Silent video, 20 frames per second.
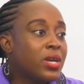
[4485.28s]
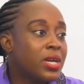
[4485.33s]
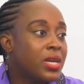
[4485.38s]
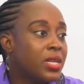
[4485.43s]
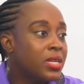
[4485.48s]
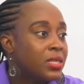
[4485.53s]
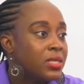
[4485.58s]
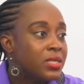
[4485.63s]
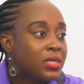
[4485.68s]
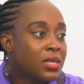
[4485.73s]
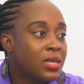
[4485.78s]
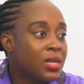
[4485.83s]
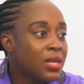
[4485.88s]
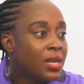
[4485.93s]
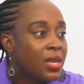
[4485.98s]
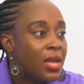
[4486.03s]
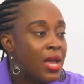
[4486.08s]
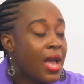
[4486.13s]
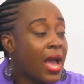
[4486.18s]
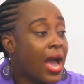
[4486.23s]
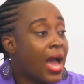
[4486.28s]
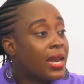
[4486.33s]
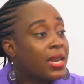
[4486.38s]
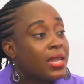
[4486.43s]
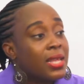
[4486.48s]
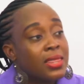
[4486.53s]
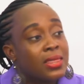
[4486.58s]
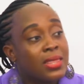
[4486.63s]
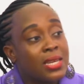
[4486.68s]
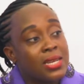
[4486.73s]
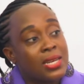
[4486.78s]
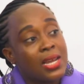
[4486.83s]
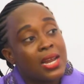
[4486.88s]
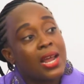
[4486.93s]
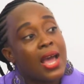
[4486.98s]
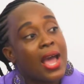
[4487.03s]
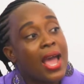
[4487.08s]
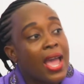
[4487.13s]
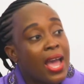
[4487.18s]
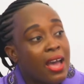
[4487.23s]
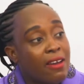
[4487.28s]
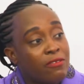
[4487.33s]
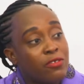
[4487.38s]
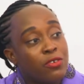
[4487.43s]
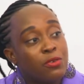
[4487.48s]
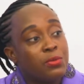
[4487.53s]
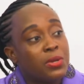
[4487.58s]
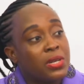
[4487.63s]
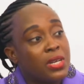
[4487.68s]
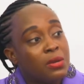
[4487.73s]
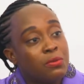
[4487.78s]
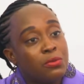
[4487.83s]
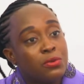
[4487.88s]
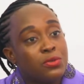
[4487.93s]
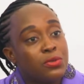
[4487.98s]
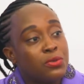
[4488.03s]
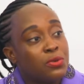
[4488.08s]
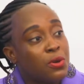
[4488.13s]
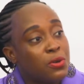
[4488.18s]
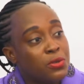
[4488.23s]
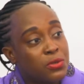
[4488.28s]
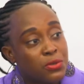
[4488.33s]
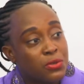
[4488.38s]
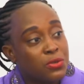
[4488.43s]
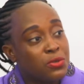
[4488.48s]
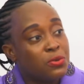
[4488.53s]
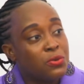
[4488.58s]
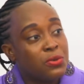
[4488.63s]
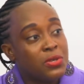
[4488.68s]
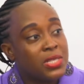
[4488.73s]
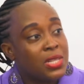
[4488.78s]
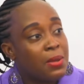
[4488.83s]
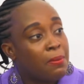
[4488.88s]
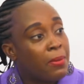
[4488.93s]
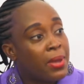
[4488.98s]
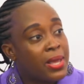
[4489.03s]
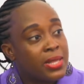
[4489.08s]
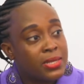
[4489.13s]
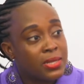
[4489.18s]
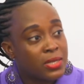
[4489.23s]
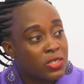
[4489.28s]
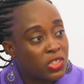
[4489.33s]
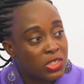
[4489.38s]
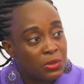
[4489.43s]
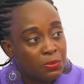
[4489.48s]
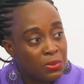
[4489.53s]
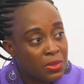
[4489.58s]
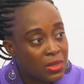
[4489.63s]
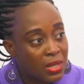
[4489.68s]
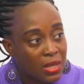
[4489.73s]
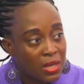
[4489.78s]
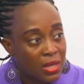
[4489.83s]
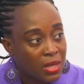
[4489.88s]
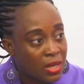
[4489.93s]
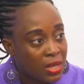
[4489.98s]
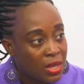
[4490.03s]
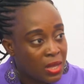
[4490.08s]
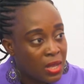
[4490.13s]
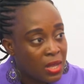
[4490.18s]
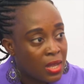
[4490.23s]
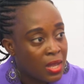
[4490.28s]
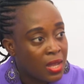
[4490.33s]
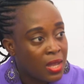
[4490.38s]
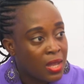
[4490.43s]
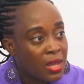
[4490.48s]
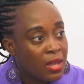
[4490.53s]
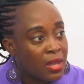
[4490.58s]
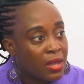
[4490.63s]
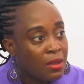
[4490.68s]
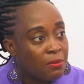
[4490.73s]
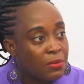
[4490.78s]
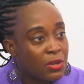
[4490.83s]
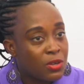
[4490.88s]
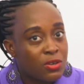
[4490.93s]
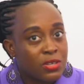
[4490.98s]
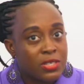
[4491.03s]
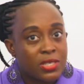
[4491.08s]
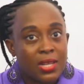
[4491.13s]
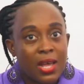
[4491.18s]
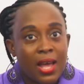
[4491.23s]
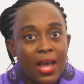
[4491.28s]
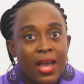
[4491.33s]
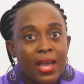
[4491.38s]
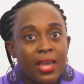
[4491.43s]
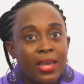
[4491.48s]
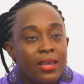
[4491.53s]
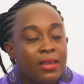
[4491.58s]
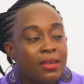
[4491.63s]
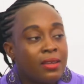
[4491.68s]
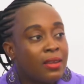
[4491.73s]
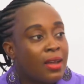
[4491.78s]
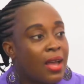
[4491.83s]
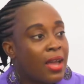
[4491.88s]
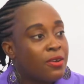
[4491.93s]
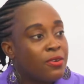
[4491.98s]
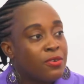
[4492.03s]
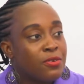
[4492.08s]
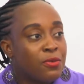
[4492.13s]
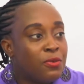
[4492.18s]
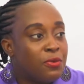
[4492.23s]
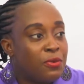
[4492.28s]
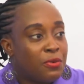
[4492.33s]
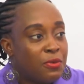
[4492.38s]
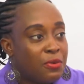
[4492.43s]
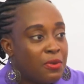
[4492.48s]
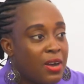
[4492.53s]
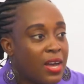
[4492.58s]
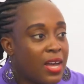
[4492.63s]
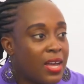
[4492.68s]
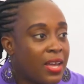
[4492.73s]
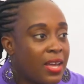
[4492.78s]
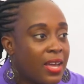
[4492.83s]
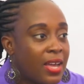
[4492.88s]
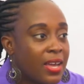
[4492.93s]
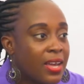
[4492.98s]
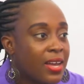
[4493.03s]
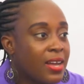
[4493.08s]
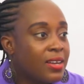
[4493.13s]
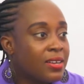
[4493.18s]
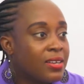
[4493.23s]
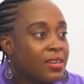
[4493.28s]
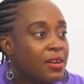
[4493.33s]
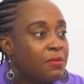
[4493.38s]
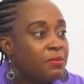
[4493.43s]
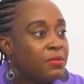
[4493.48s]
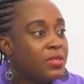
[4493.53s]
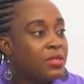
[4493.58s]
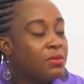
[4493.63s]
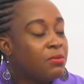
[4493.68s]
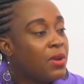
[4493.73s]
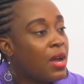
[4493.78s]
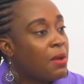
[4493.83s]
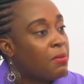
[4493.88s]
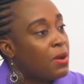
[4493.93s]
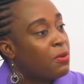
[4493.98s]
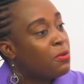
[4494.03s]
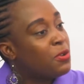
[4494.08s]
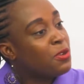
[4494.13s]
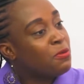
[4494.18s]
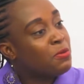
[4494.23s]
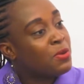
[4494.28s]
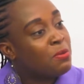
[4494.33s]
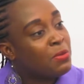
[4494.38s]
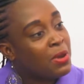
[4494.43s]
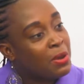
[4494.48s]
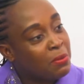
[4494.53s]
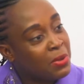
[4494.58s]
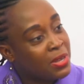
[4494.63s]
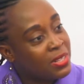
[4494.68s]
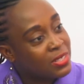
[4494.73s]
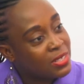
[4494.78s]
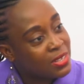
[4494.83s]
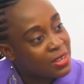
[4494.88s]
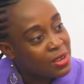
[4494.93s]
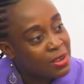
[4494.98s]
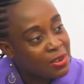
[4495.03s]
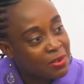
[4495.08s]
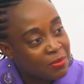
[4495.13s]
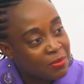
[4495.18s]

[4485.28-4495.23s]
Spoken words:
And another thing that I have not been able to also do is the mentorship thing, because I don't know, I can't come. Amma, will you be my mentor?